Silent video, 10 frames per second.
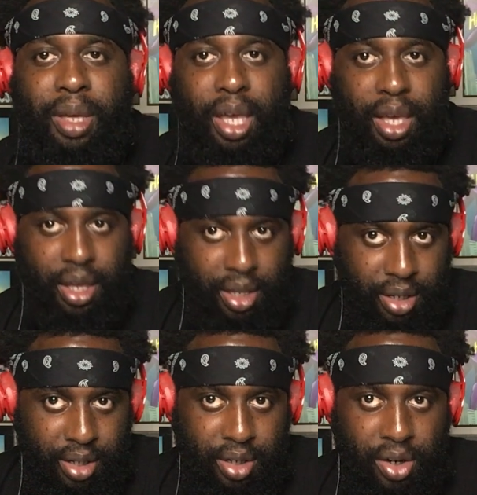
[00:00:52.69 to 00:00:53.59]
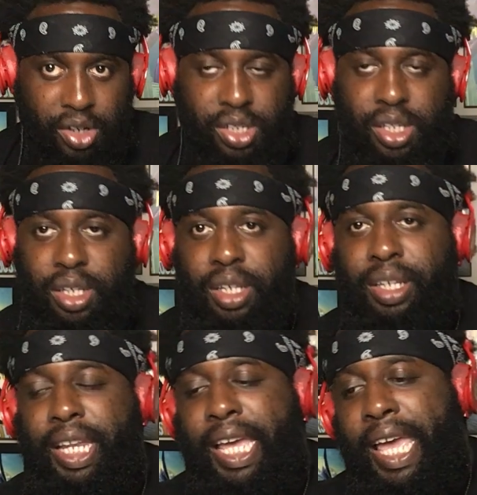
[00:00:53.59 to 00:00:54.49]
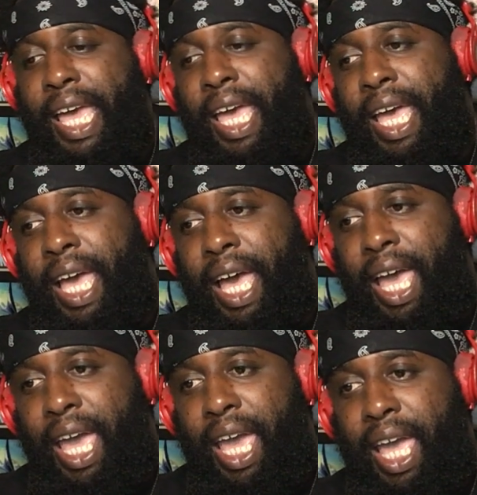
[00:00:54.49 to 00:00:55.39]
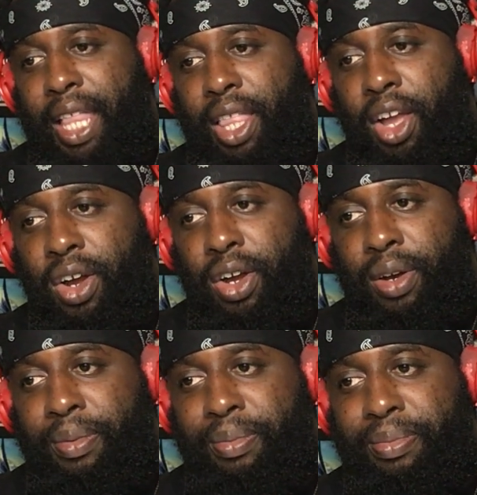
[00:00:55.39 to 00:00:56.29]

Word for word: and her son, and there are